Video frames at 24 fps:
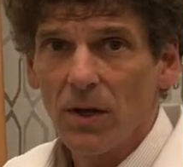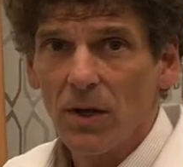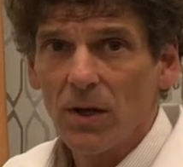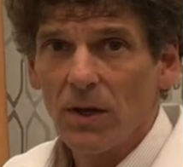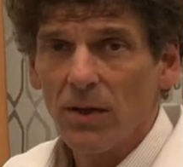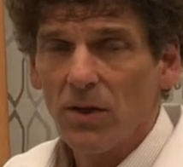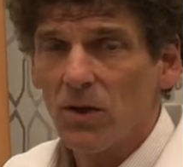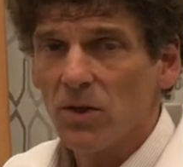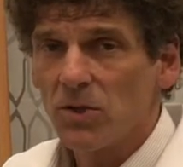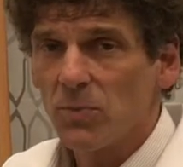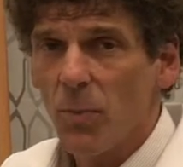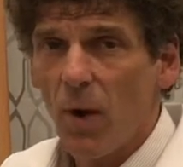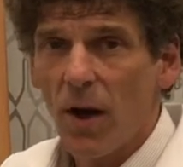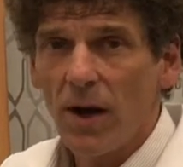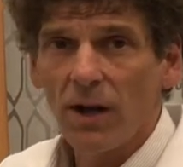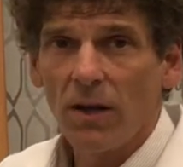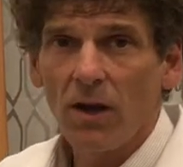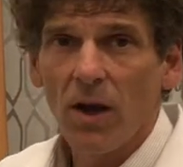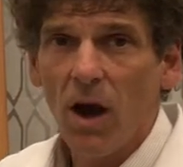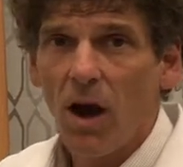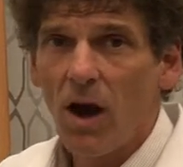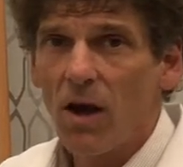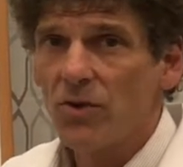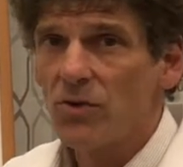There's
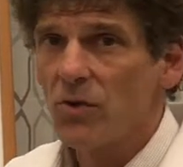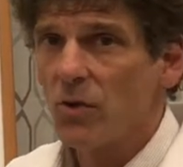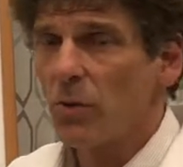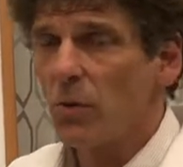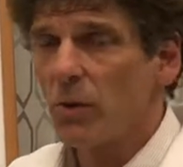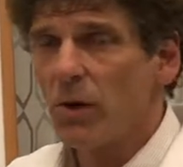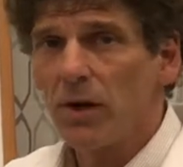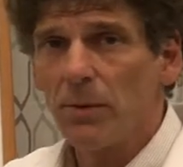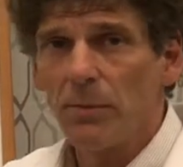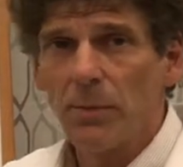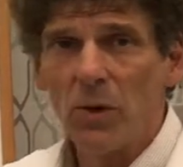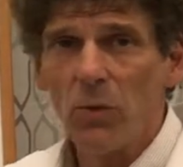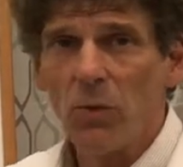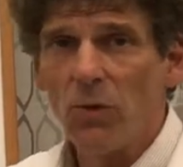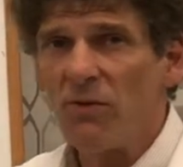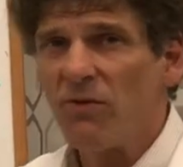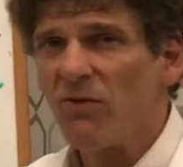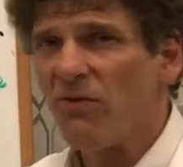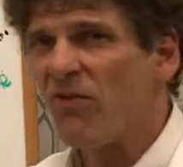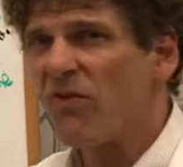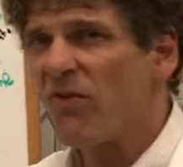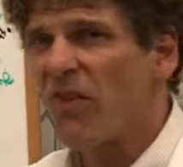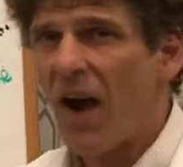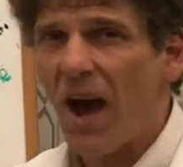mitochondria. We're going to be
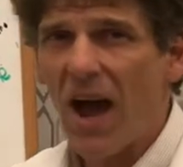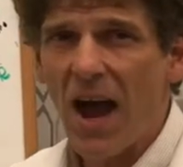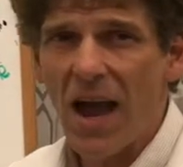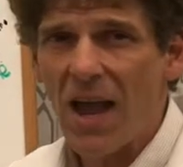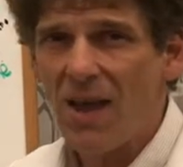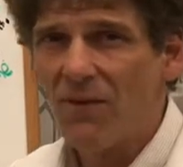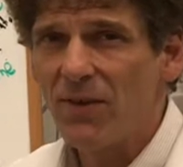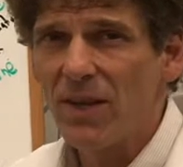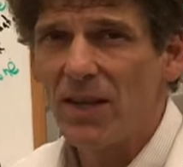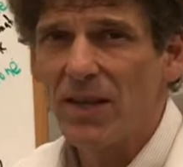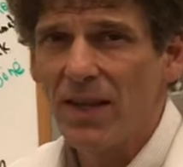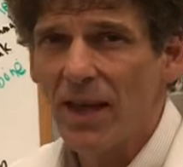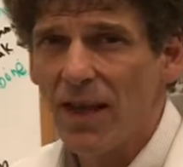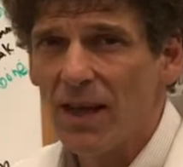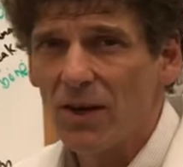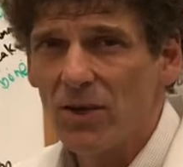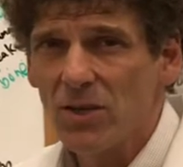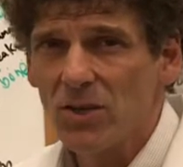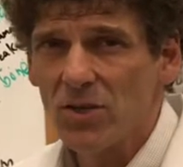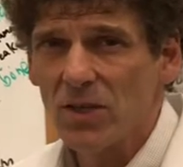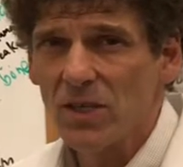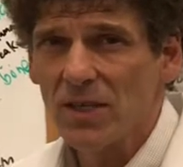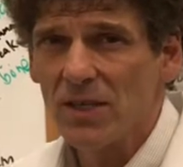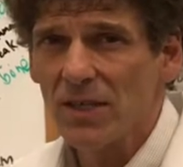reviving the
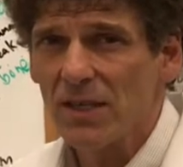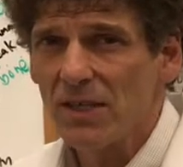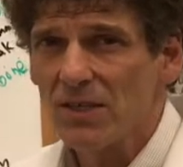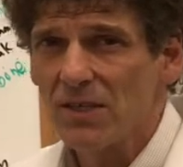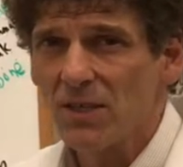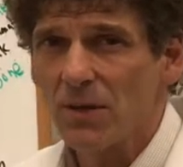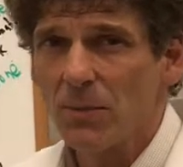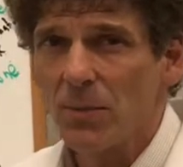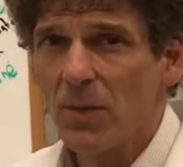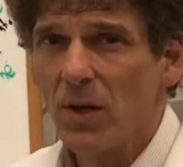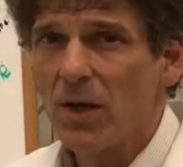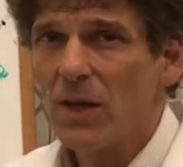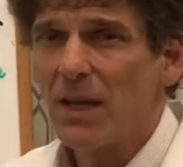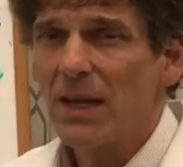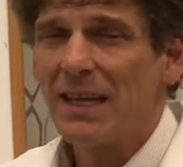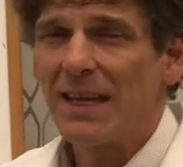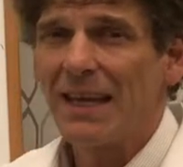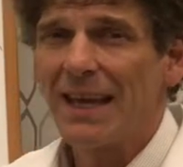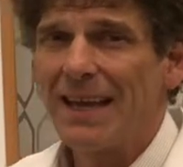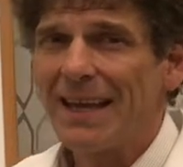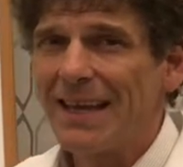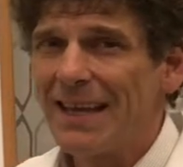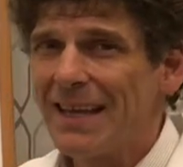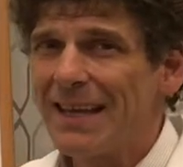energy system,
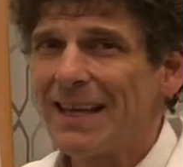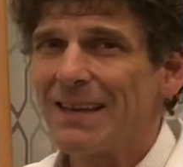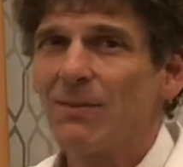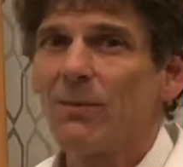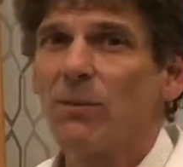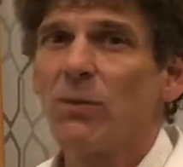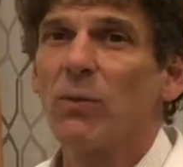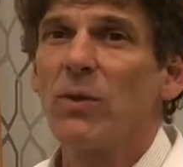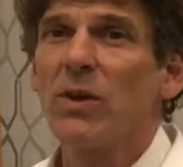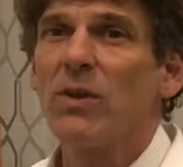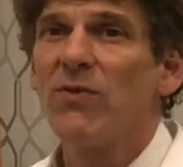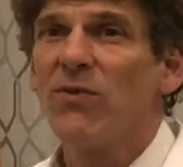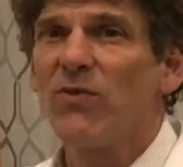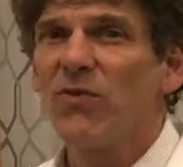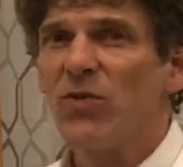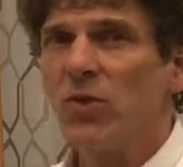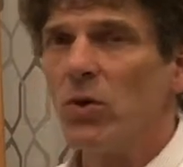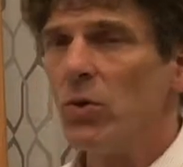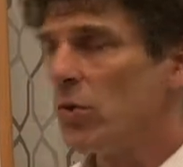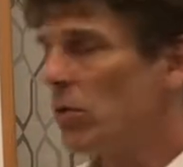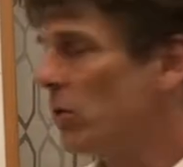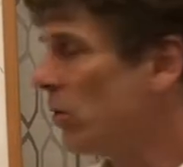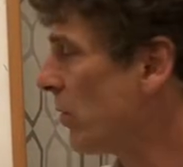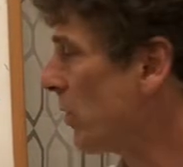getting it
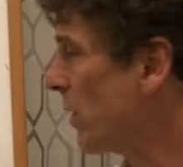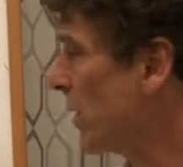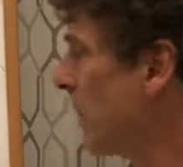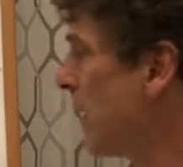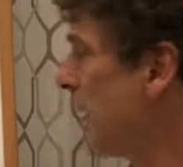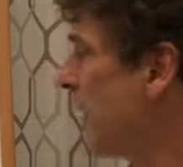refueled.